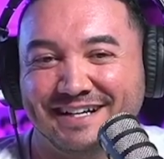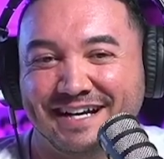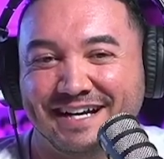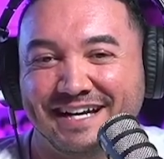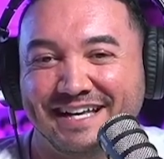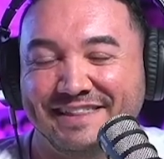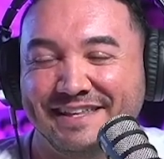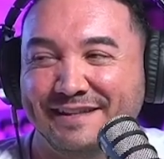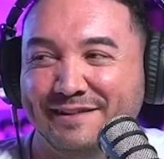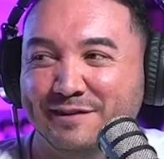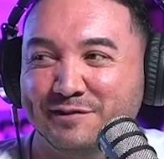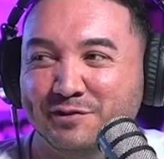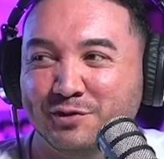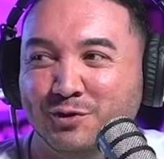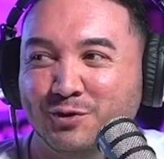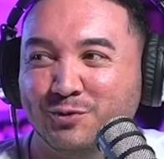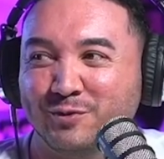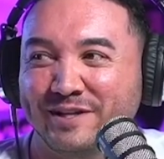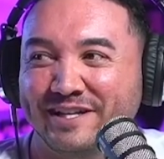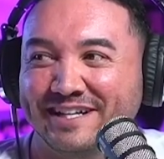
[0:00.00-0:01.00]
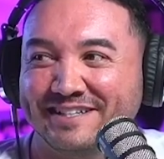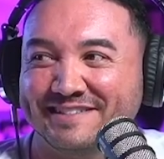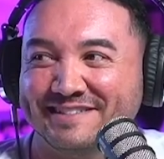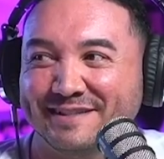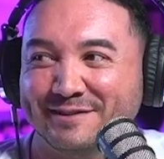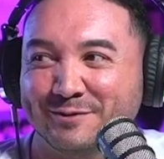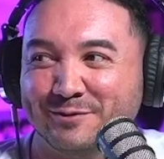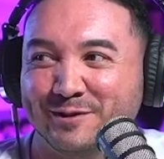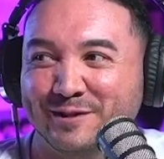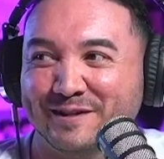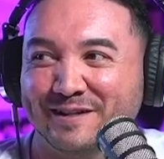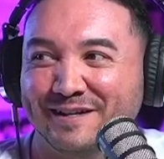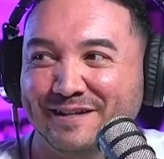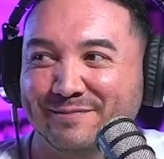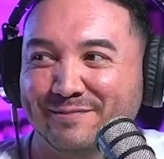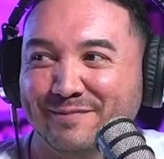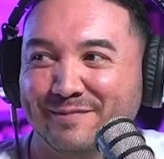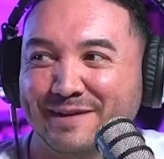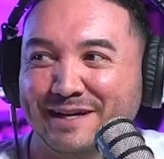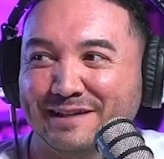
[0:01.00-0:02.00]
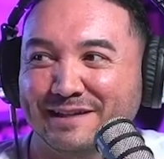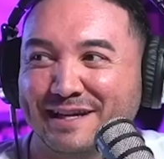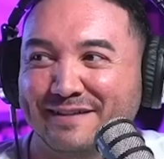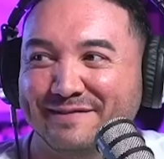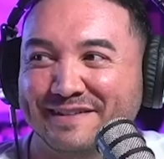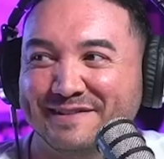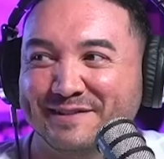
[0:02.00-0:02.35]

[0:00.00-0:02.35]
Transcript: I think this whole week I just have to work on my left.